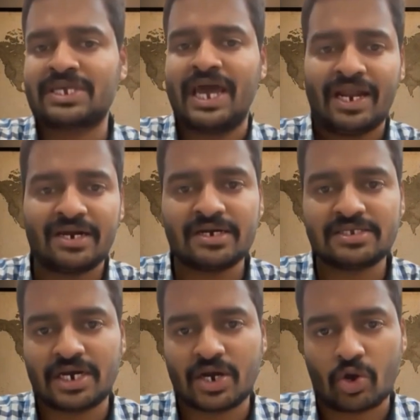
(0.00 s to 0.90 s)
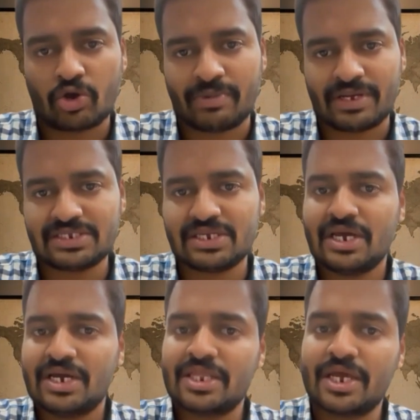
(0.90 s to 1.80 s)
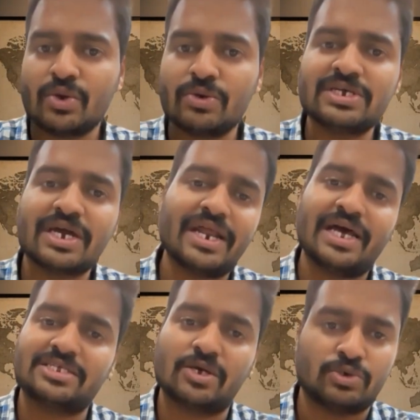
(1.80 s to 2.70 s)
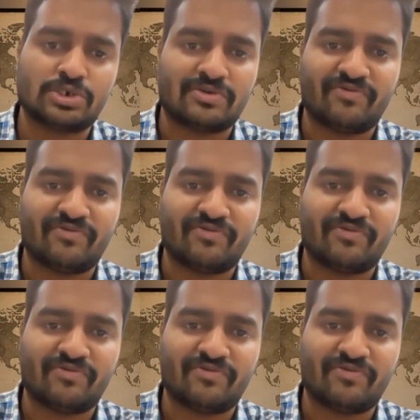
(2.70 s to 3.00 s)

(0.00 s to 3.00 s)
calendars, and documents, the user can ask a question.